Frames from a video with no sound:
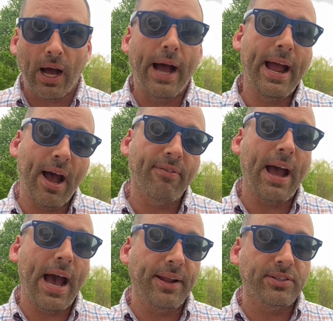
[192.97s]
I have
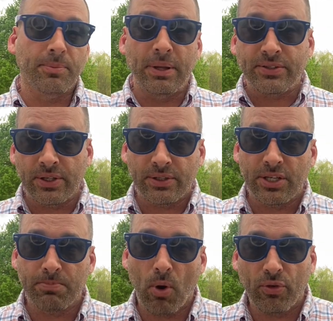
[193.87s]
had some
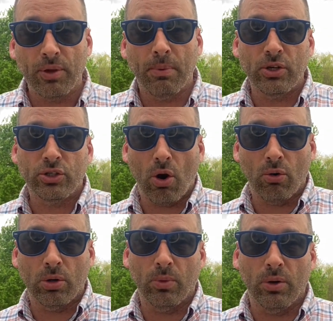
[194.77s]
instances, both in my
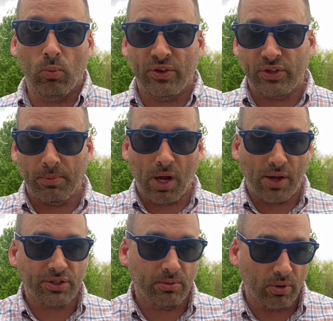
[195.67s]
showroom and with some
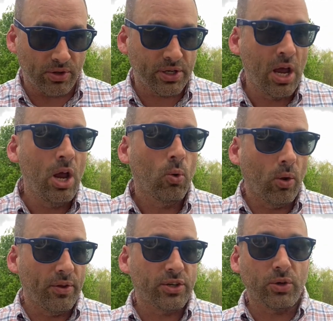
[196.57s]
customers, where
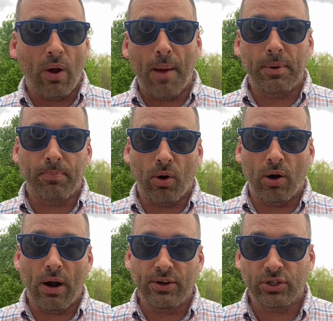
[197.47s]
the ceramic
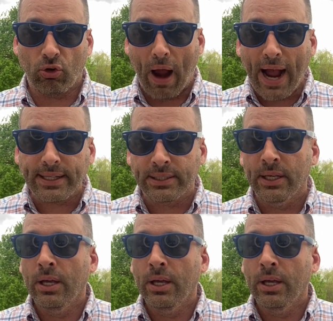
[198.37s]
burner has cracked.